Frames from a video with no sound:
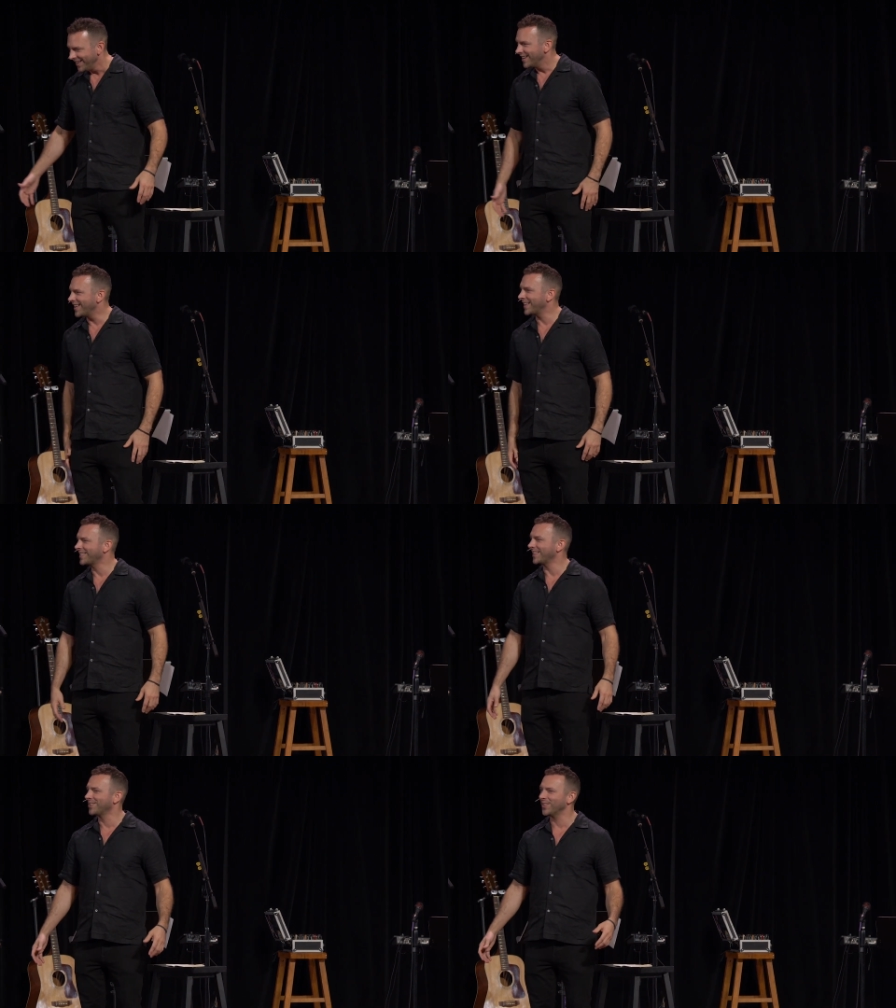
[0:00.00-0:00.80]
And I,
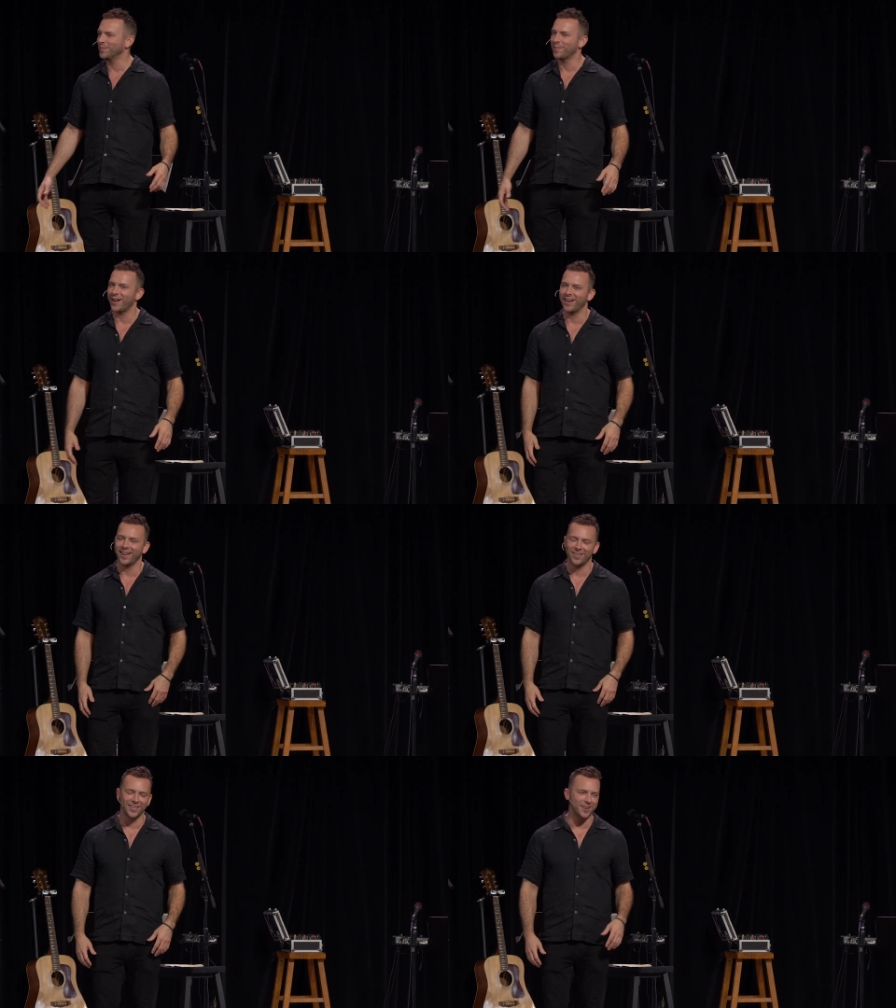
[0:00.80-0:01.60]
I told them about
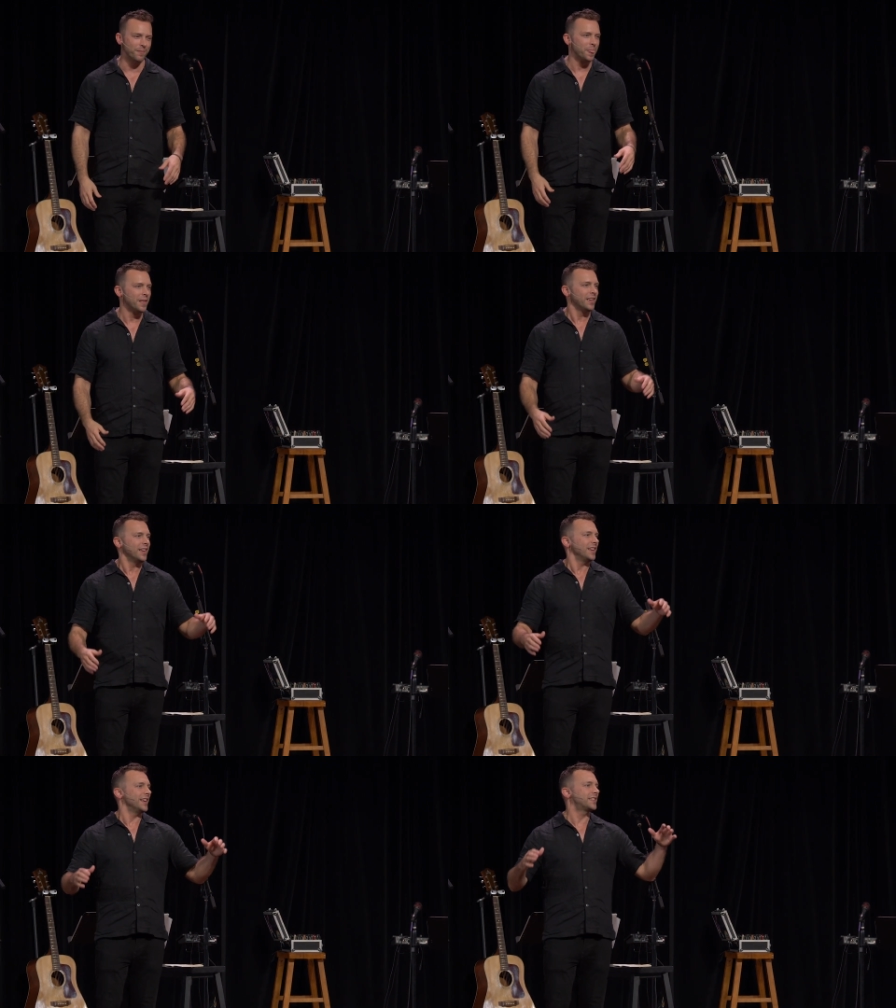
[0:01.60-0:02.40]
how. Um,
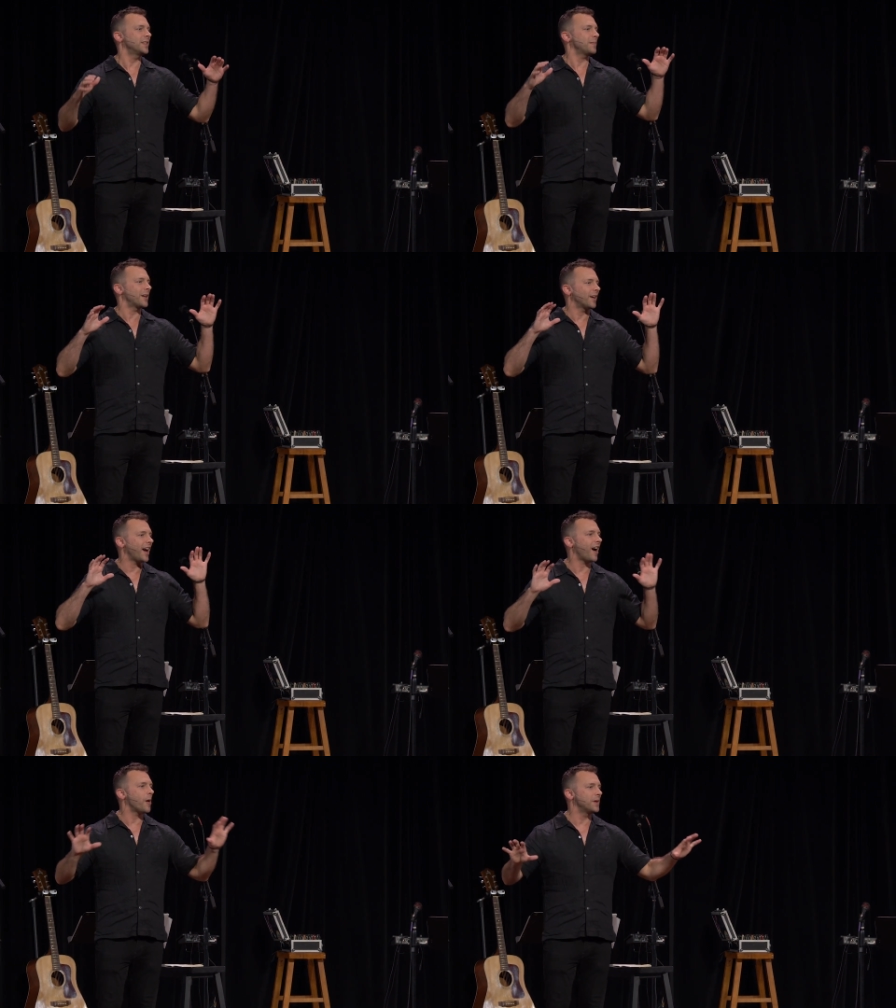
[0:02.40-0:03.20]
it didn't matter
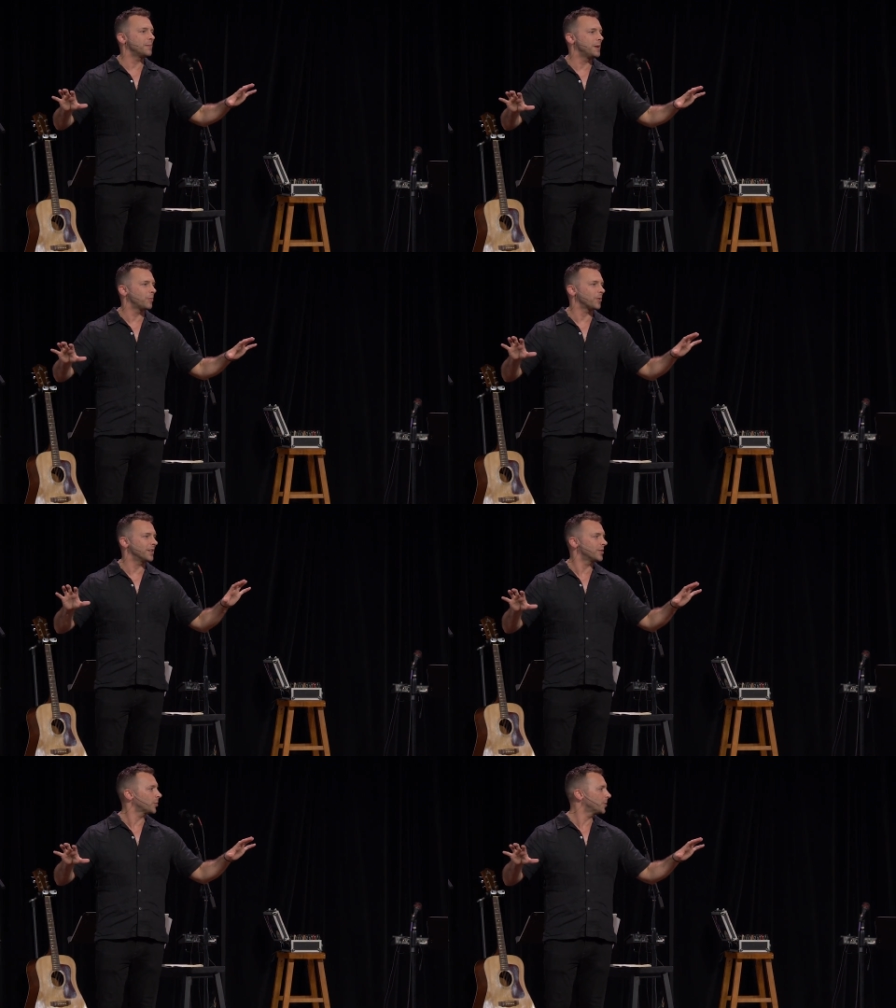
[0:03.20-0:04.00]
how many people were
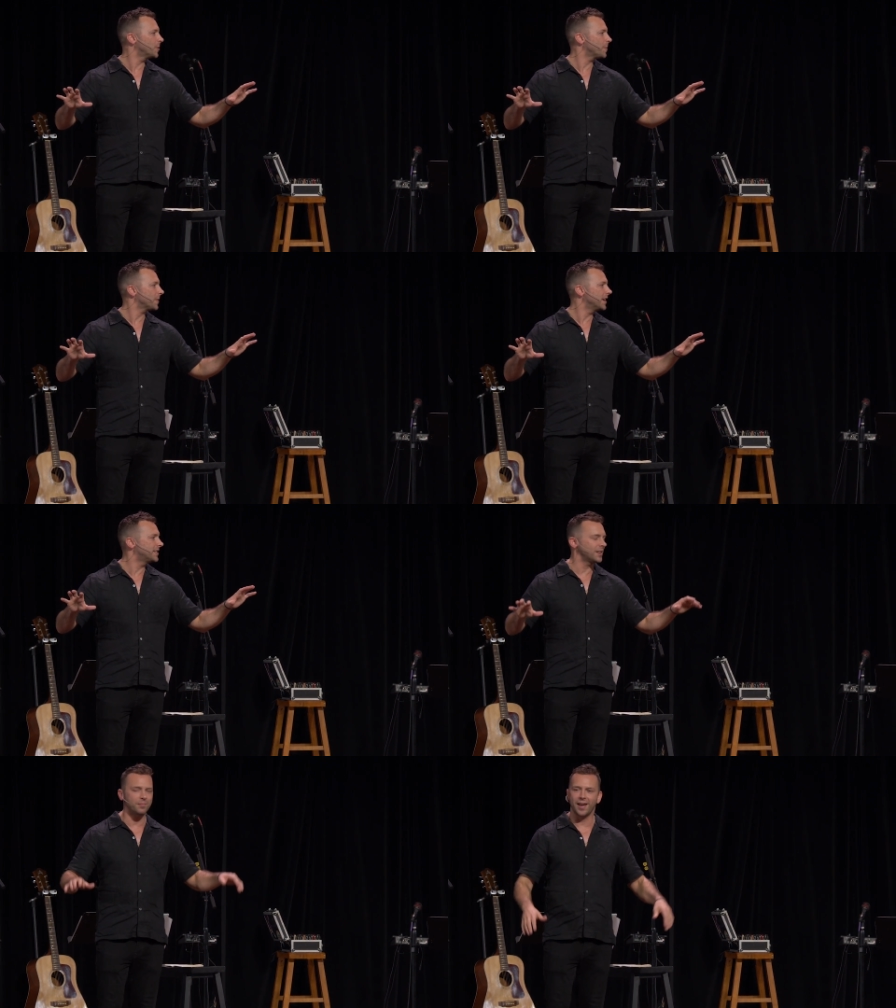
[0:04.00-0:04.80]
in the room, it didn't